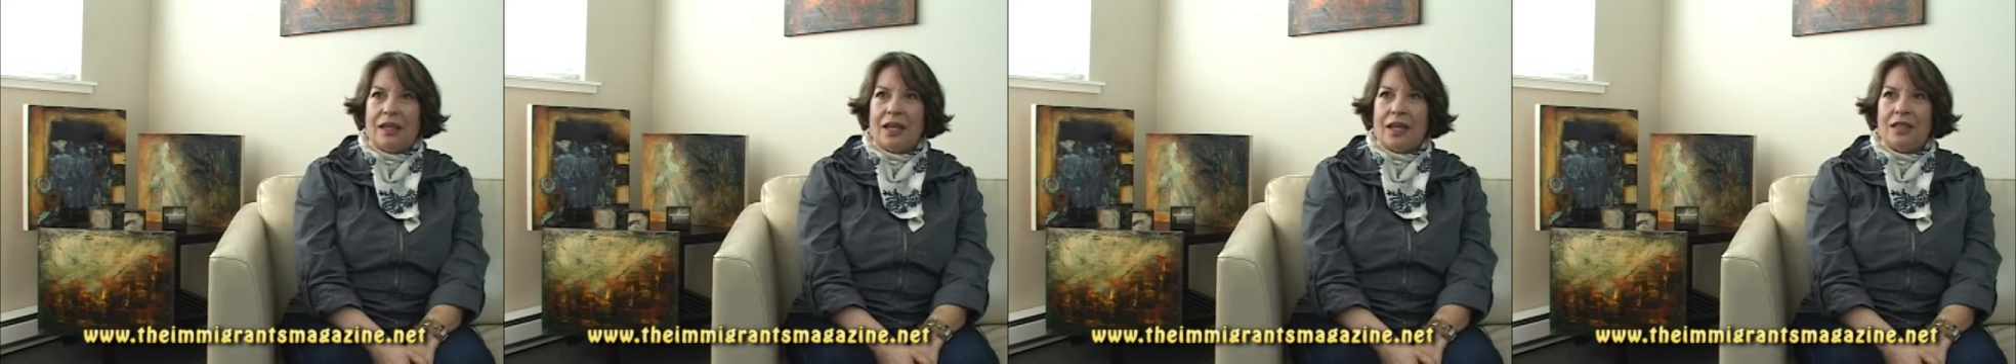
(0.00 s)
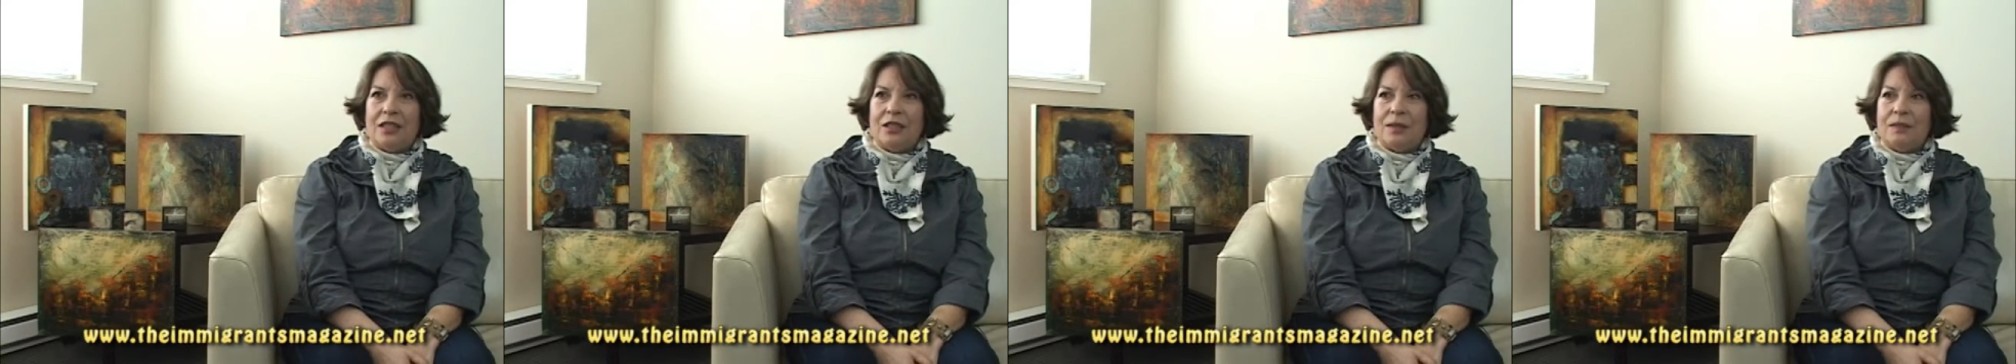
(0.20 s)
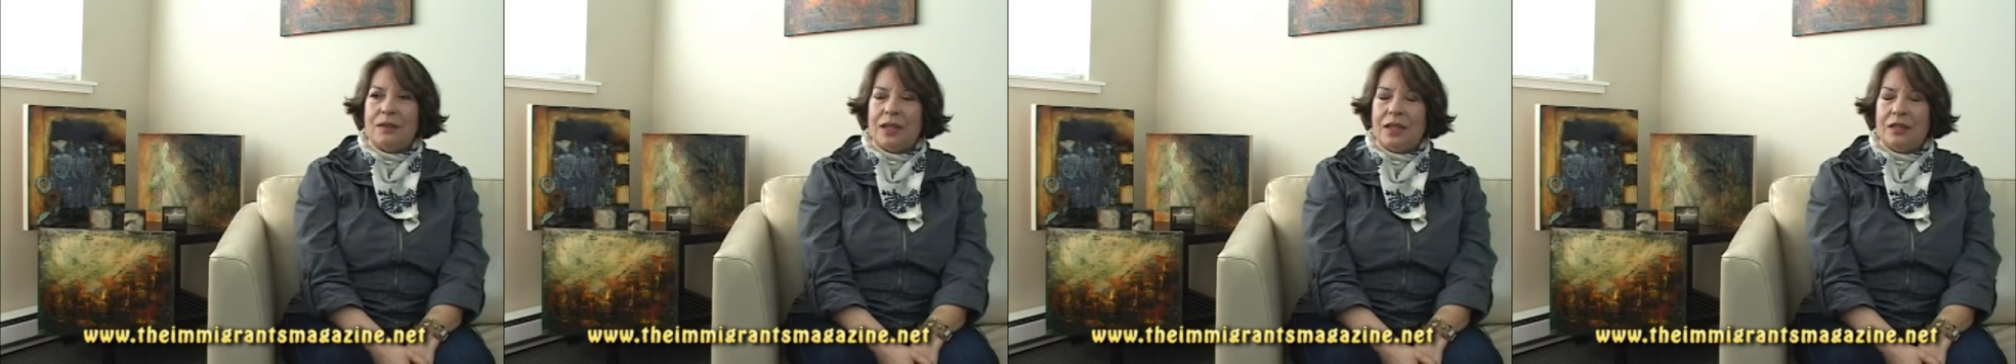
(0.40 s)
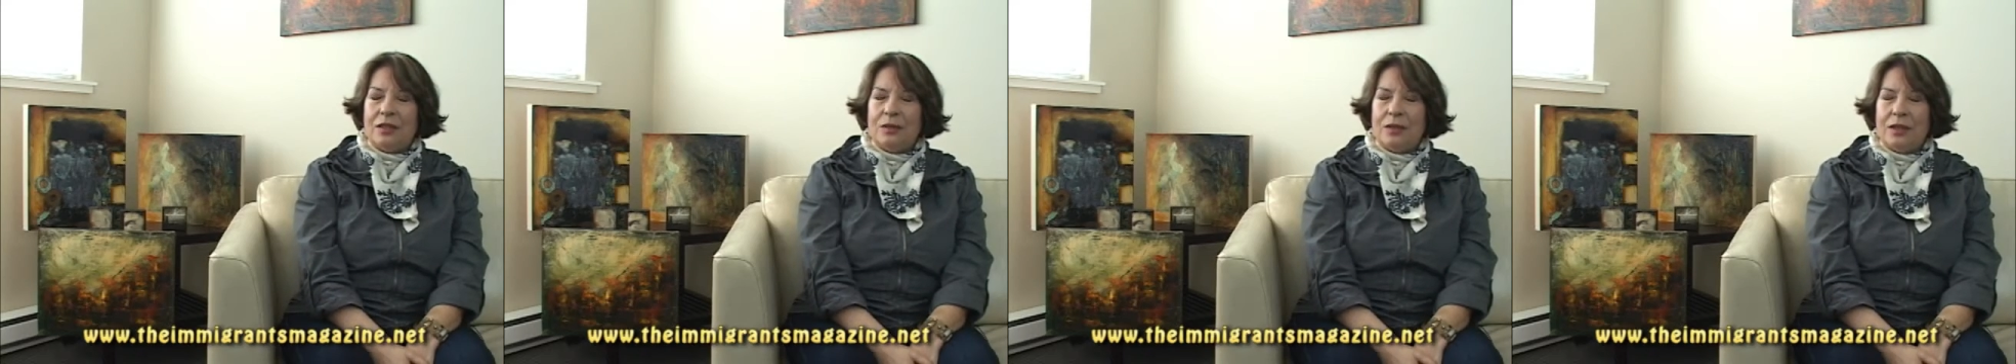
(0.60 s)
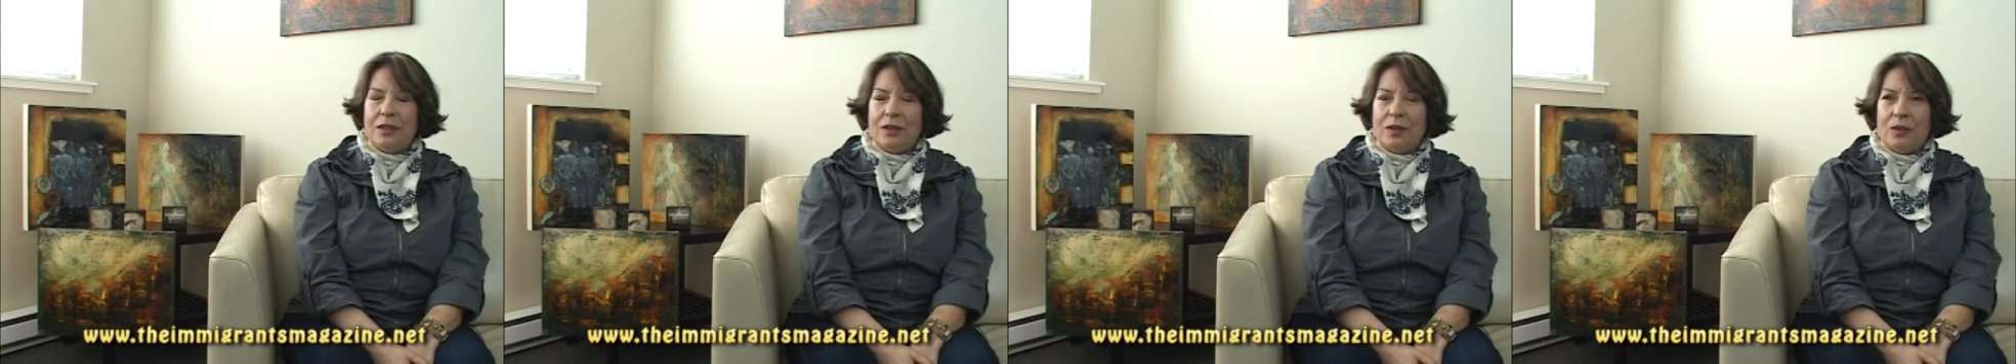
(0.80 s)
And sometimes
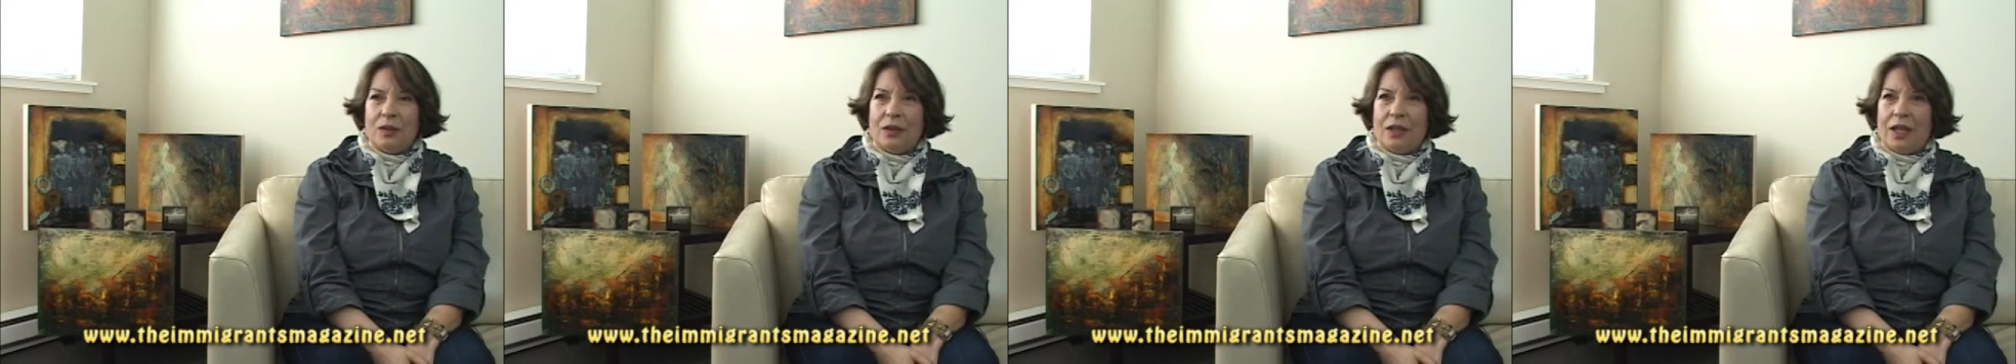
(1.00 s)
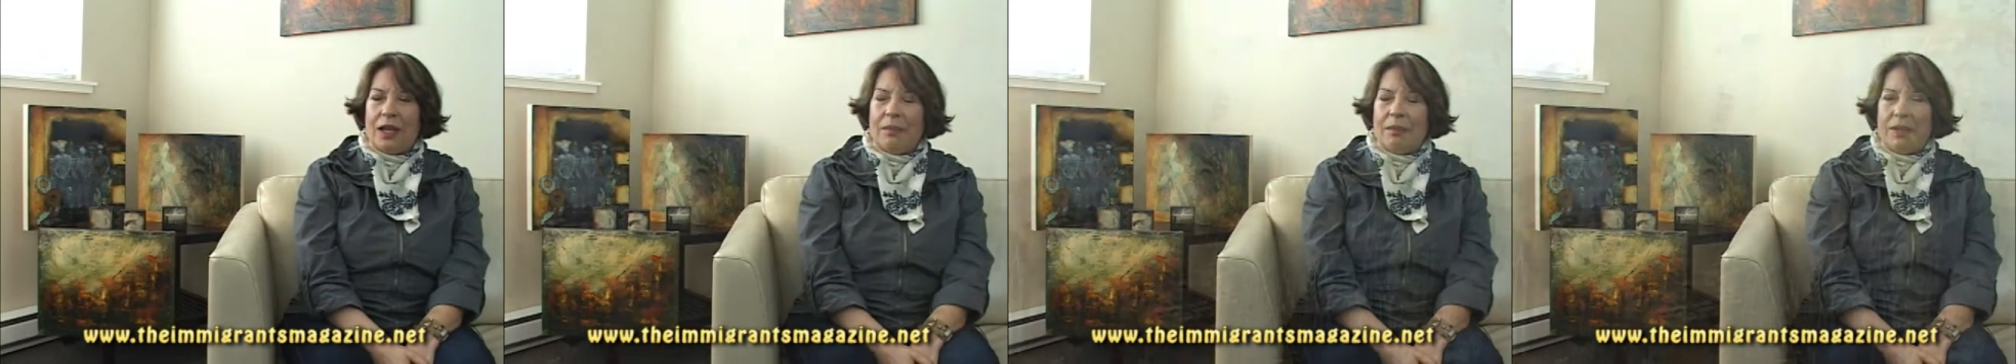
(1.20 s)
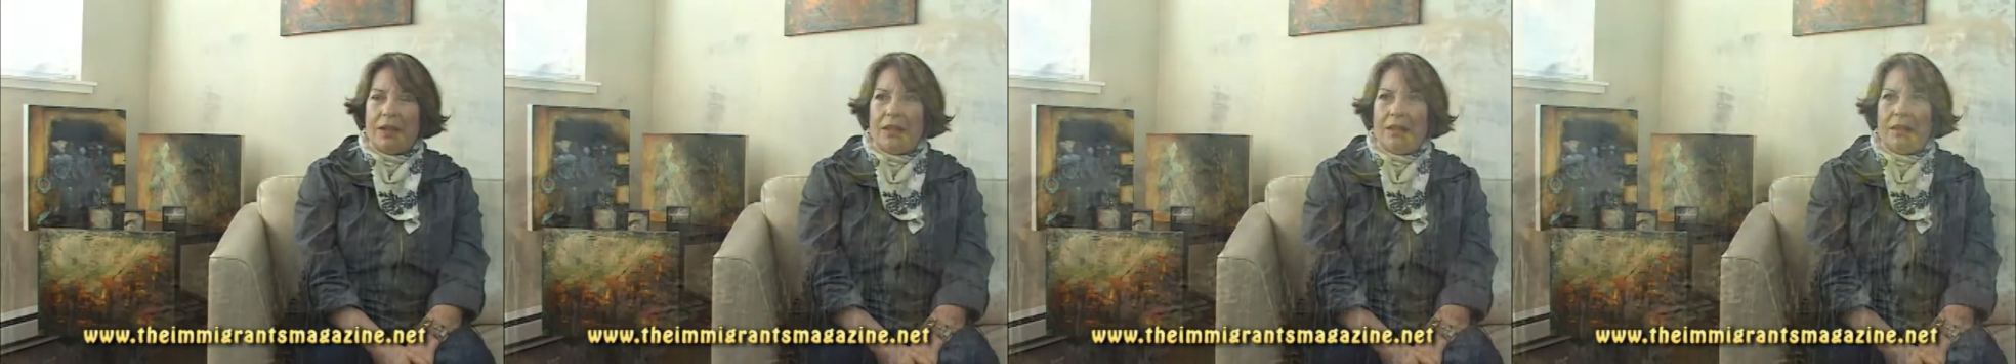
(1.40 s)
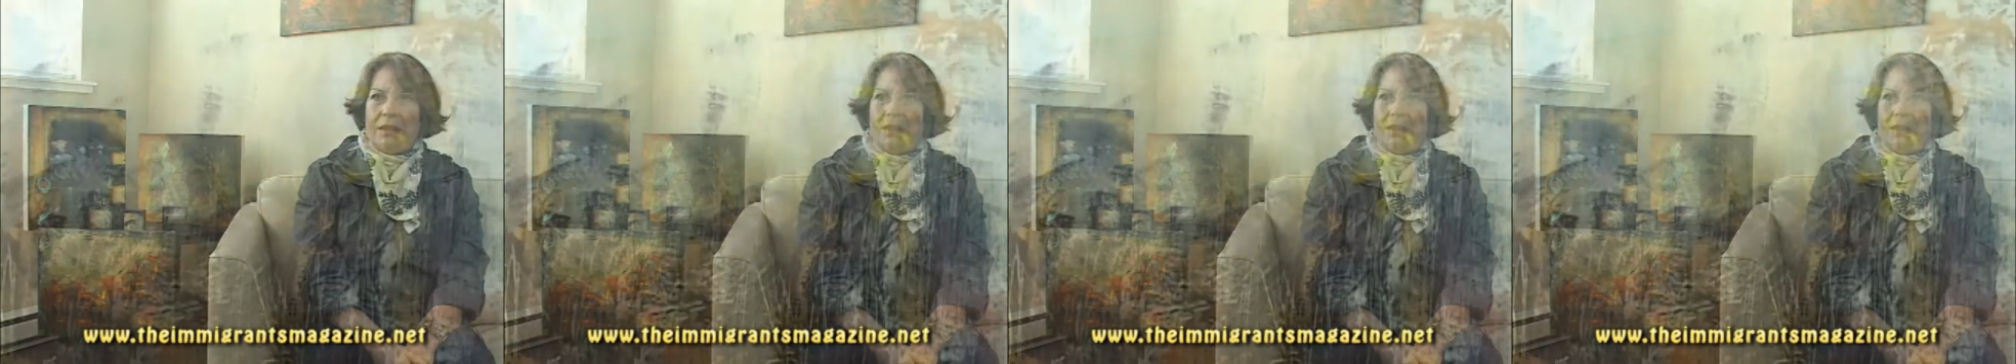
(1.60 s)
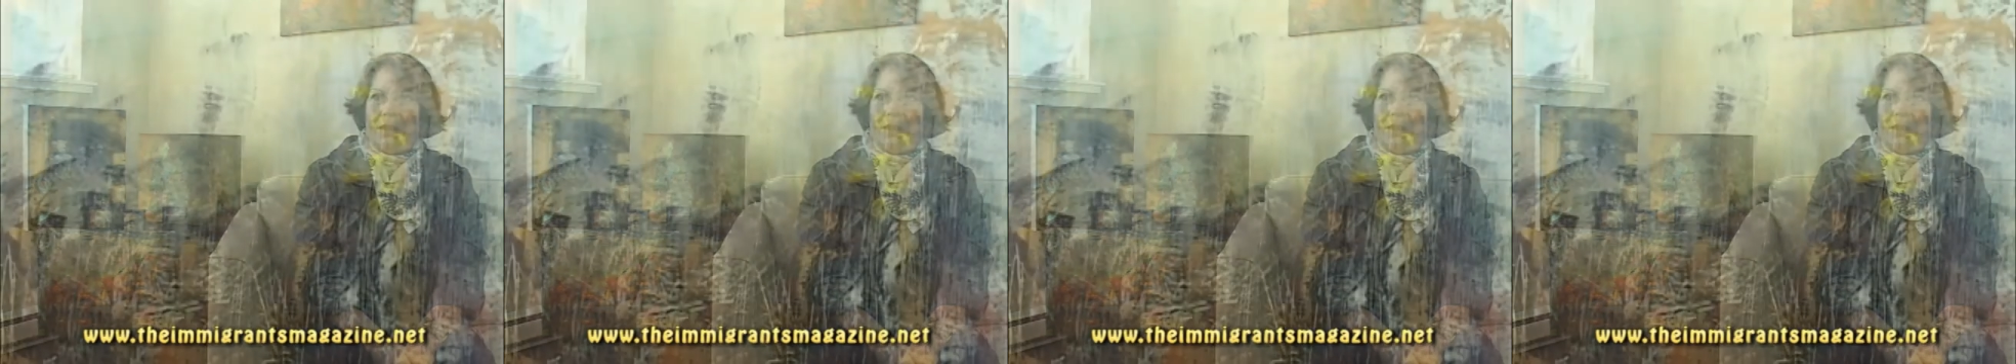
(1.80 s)
when you come here,